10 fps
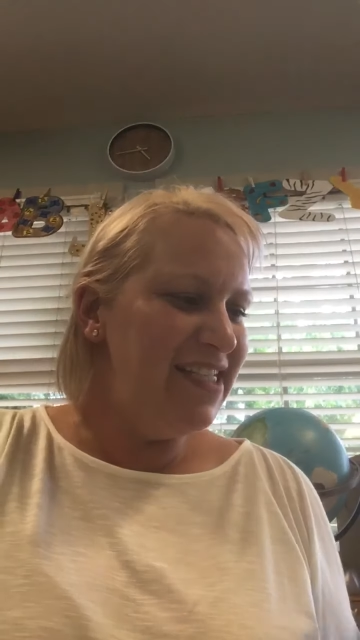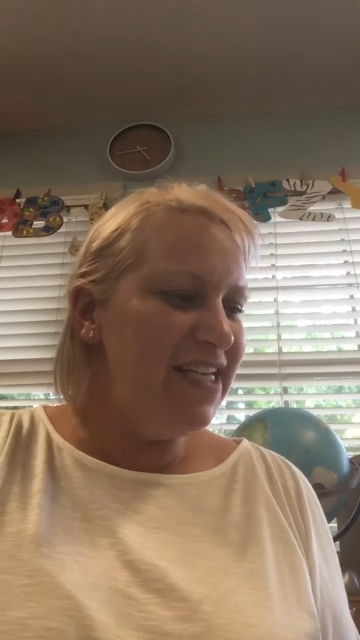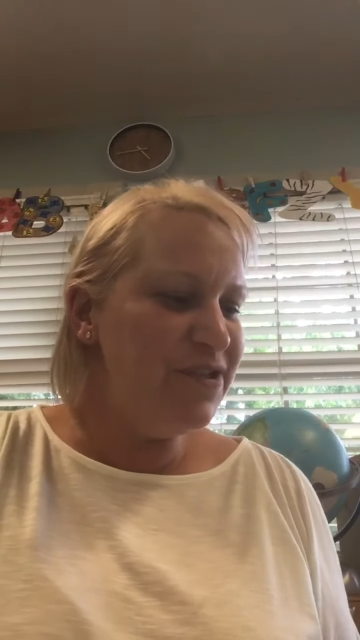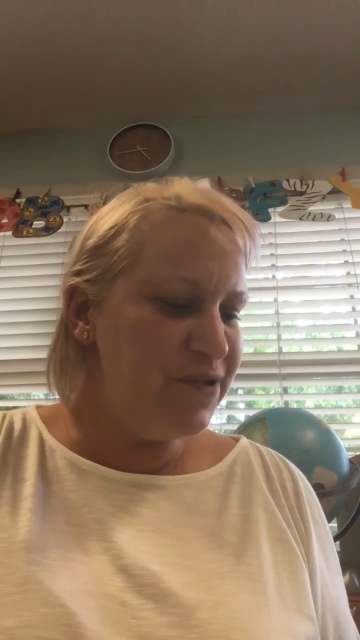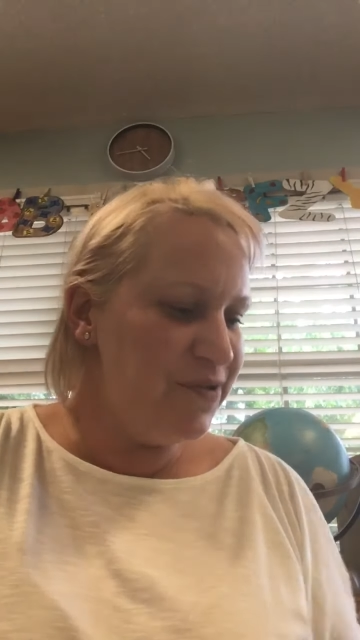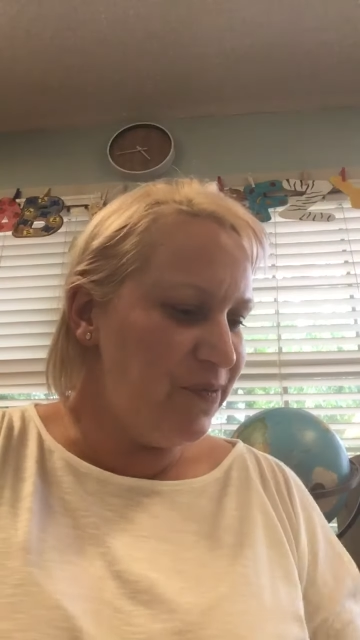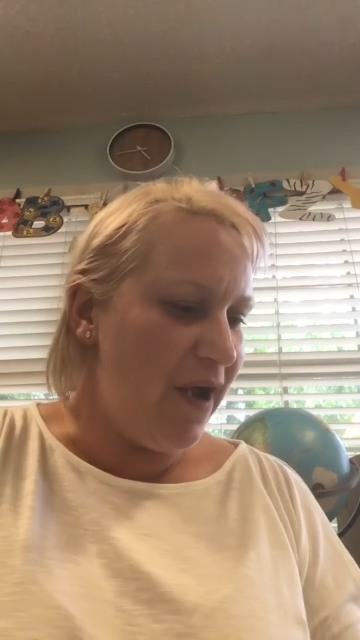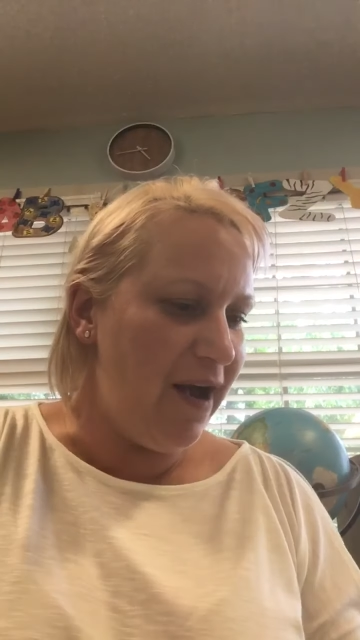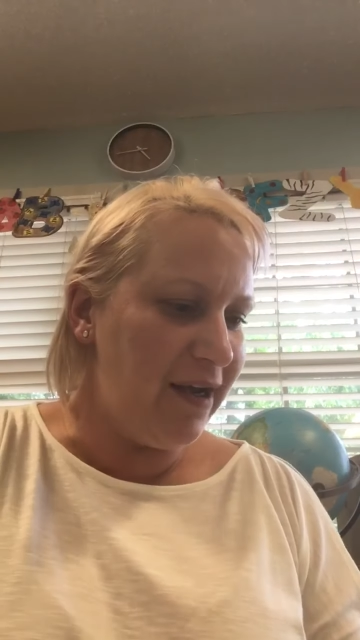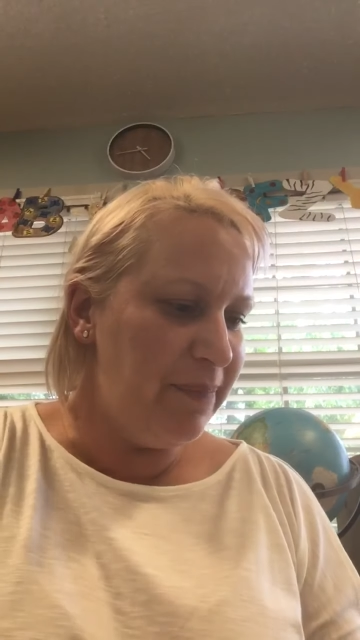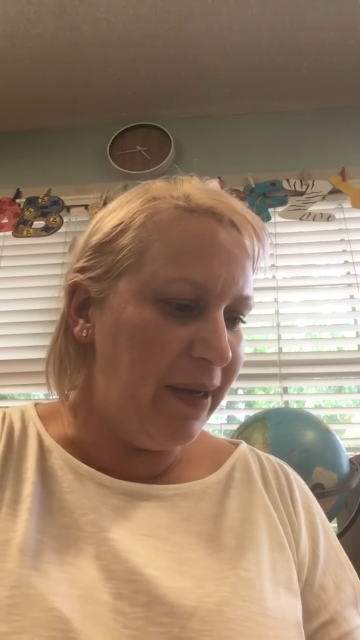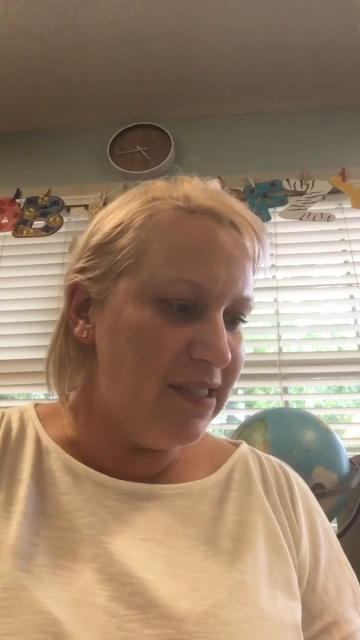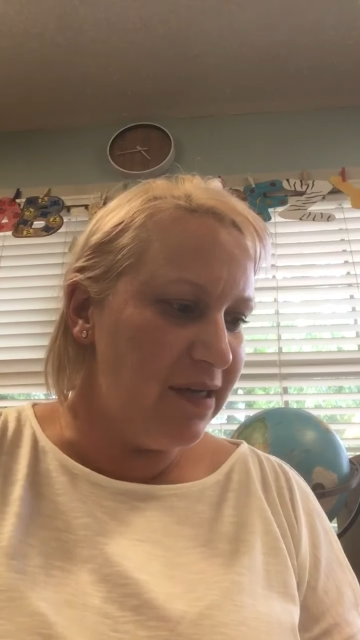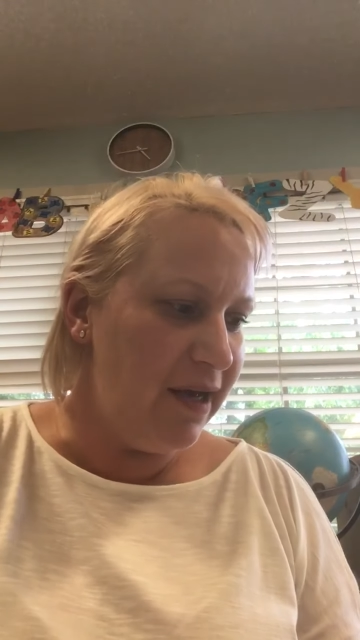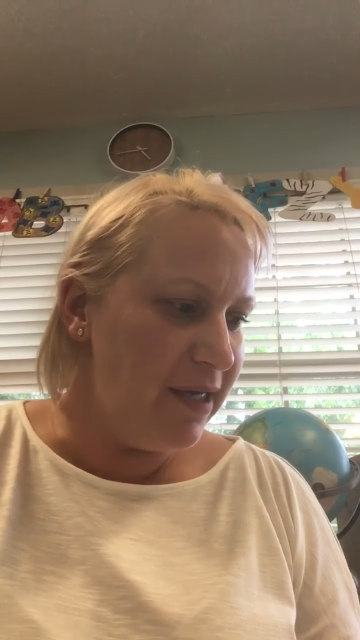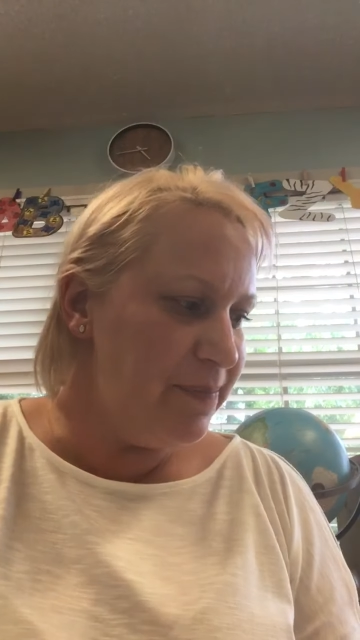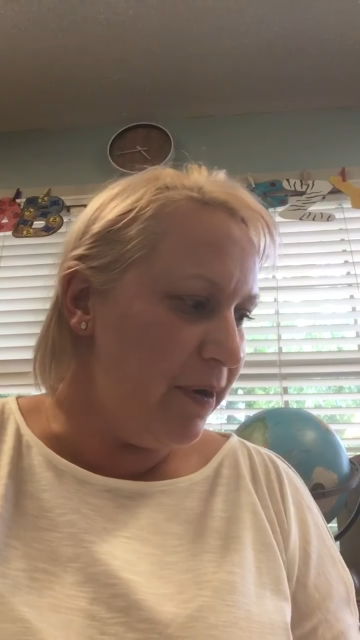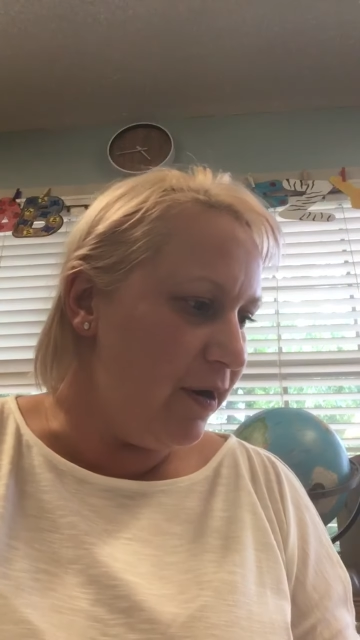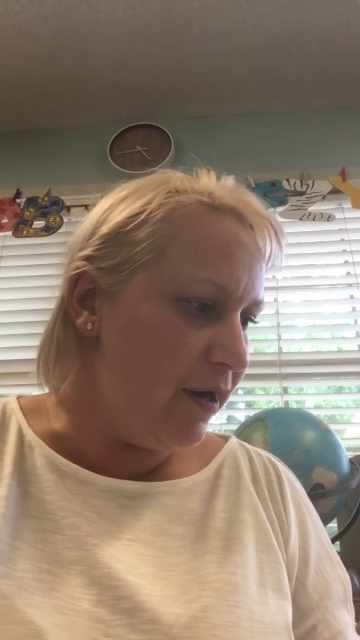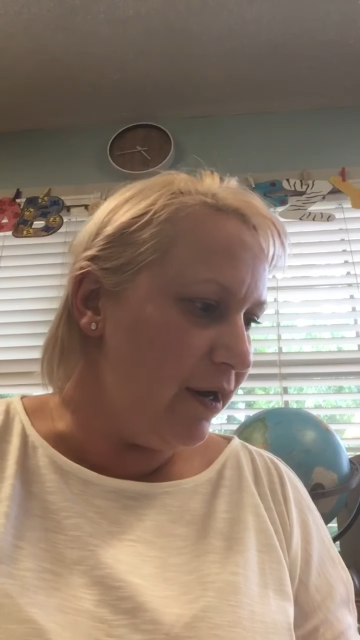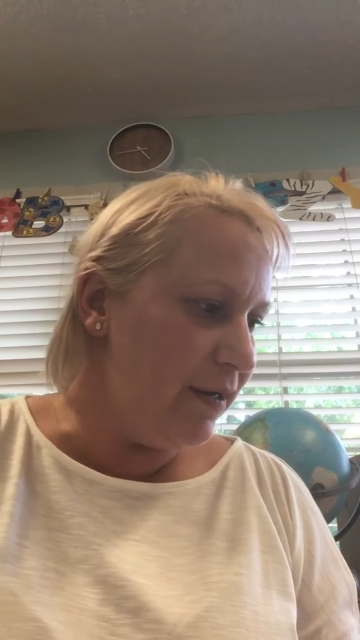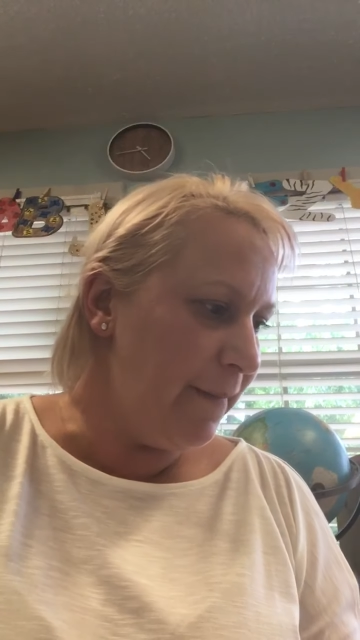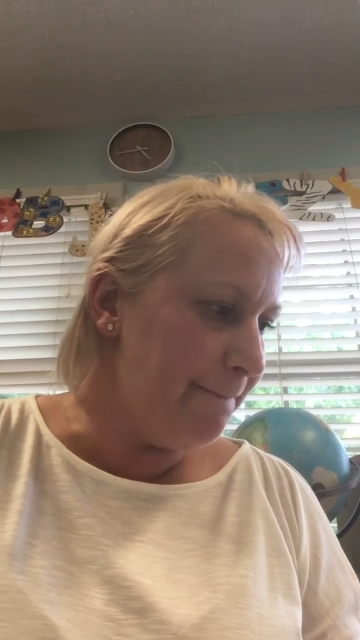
teachers Rock by Todd Parr.